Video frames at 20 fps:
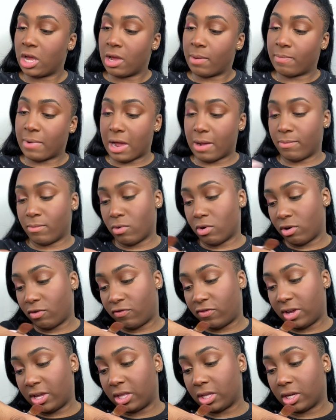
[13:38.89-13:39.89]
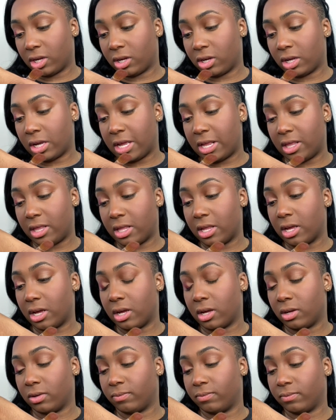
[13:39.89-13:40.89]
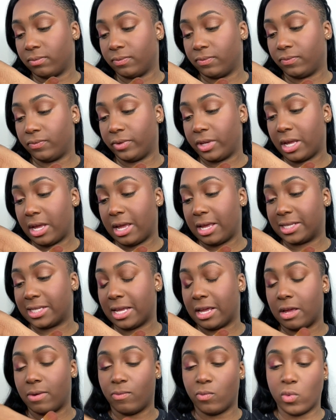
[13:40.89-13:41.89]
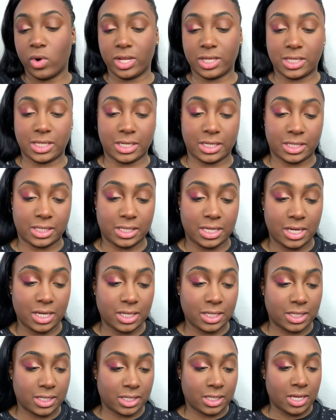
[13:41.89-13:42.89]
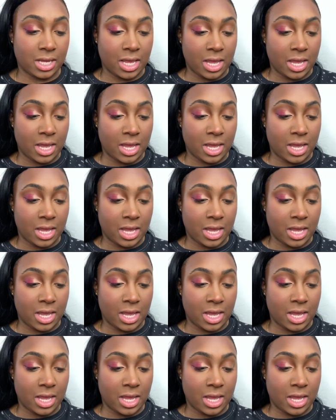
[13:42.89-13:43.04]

by Morphe it's an M166.